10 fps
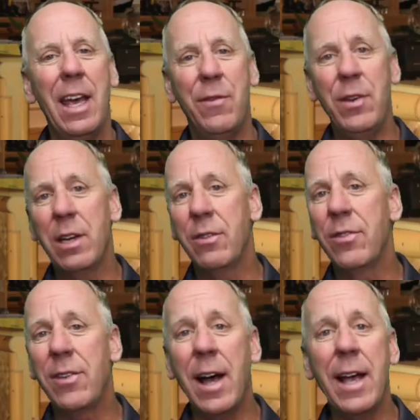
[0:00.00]
If you can
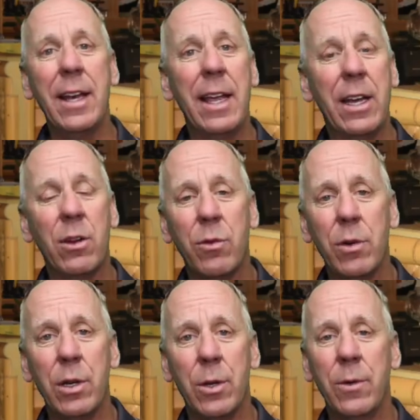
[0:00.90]
find a
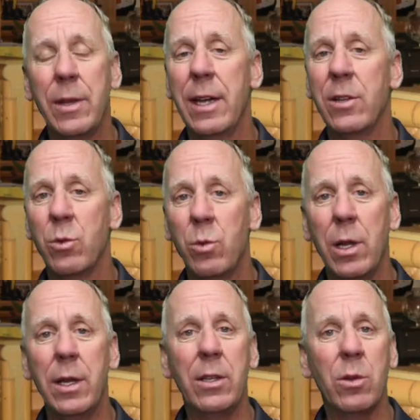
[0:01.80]
crew that is
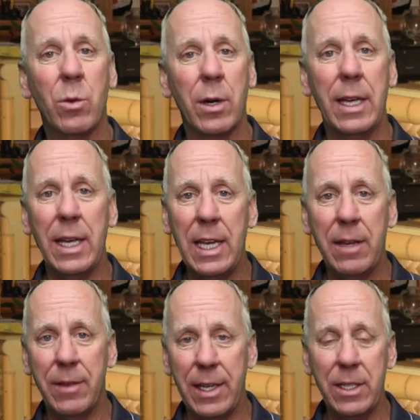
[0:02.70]
willing to work
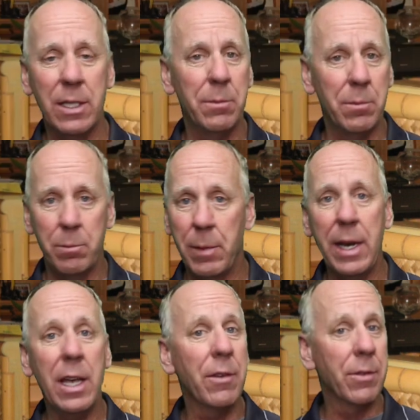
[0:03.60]
evenings, and
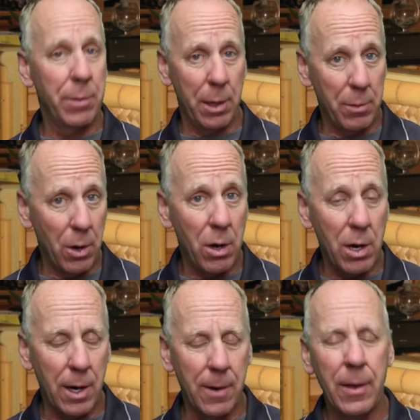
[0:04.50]
many of them
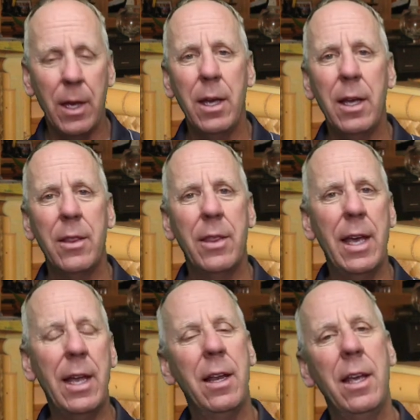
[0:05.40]
are,
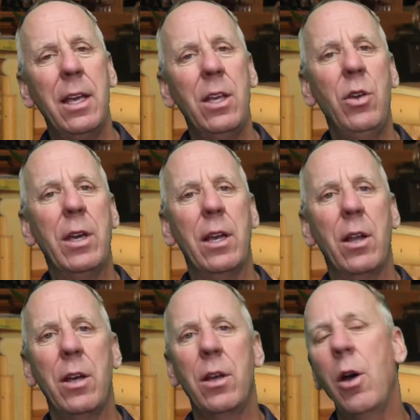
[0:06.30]
then you
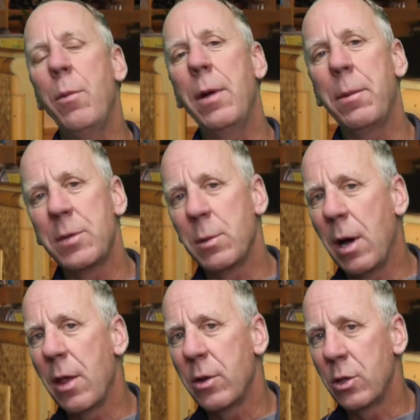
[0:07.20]
can open up
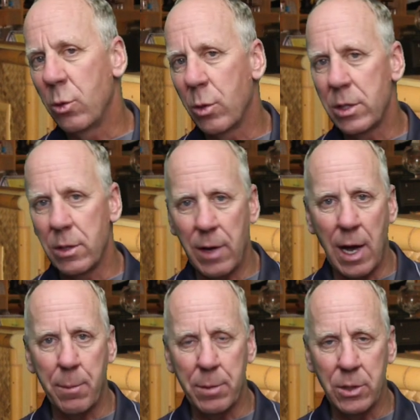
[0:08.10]
some other doors of
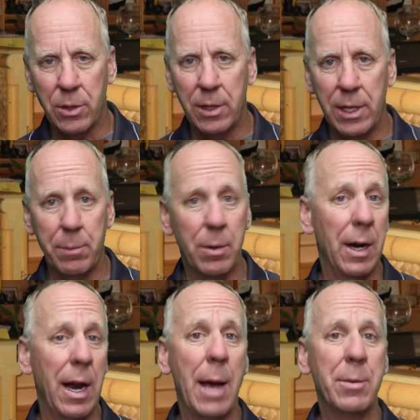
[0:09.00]
opportunity,
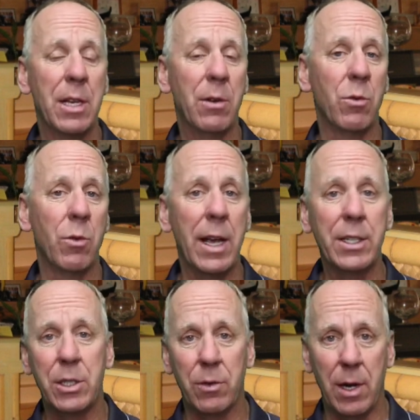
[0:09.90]
perhaps at
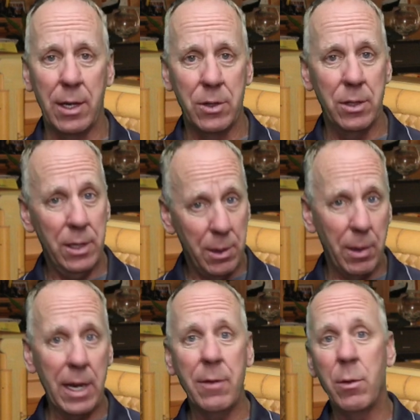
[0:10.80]
restaurants. You
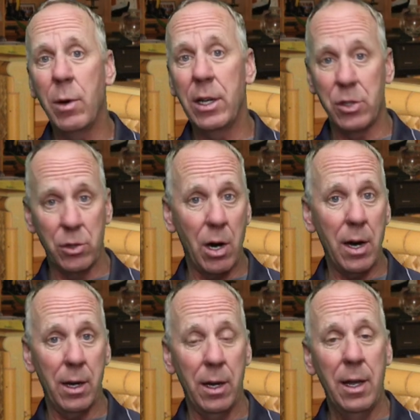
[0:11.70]
might even want to
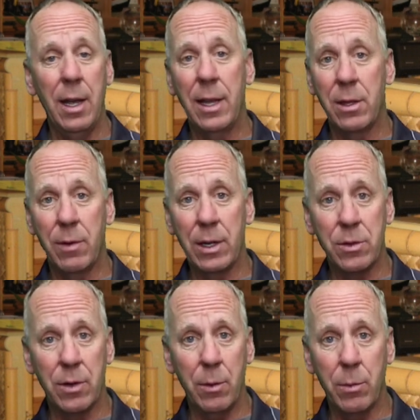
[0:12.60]
start at the
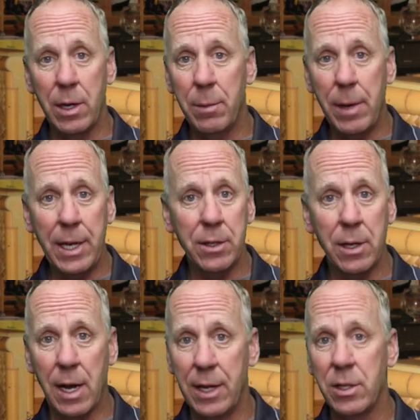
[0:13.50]
restaurant where you
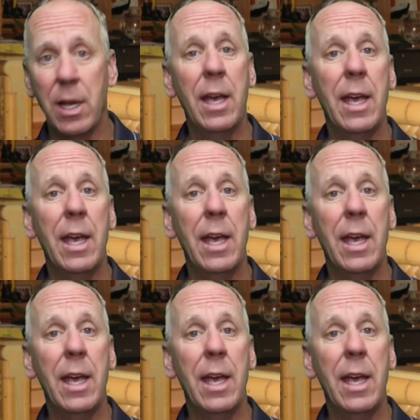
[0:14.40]
patronize.